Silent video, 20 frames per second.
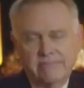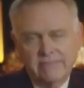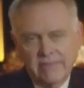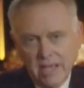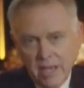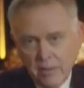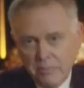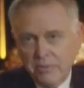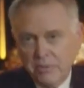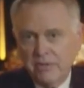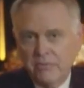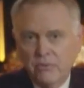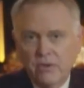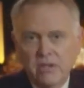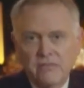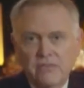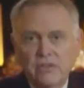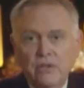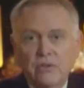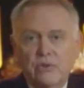tepid
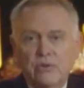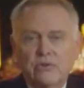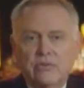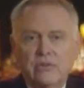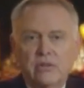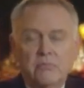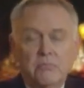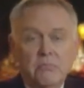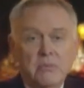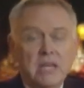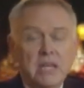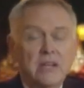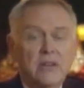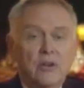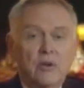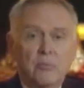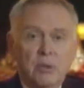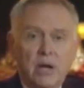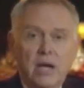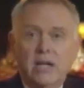reviews and
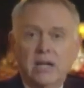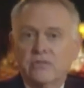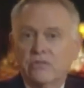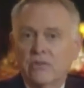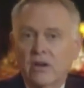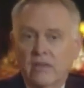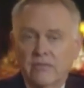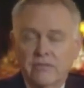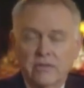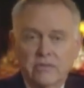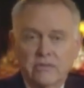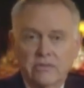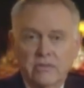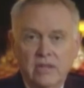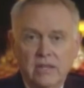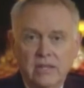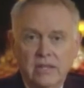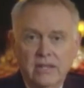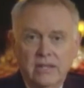meager box office.